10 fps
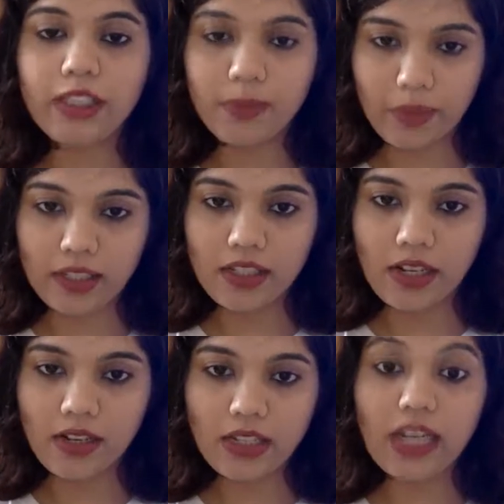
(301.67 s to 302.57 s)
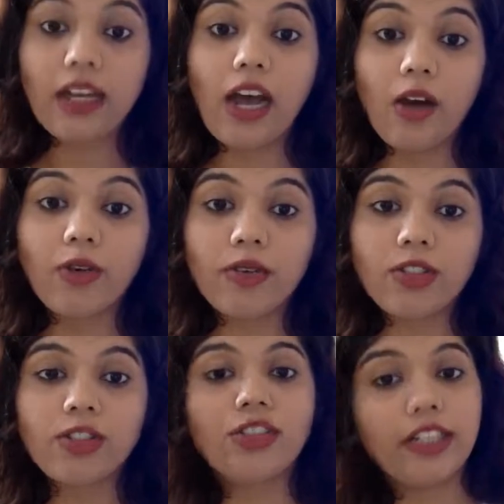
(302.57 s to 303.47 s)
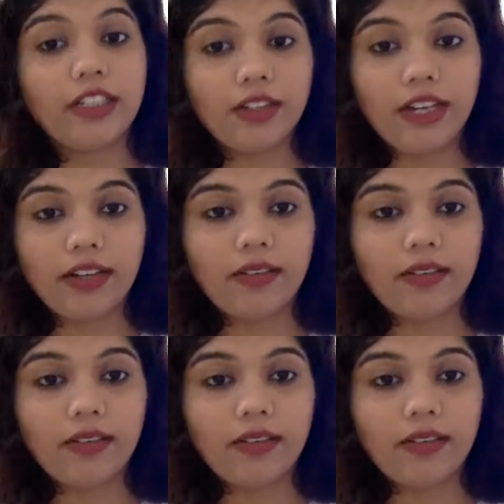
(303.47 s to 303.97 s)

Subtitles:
spaced out and how you should write your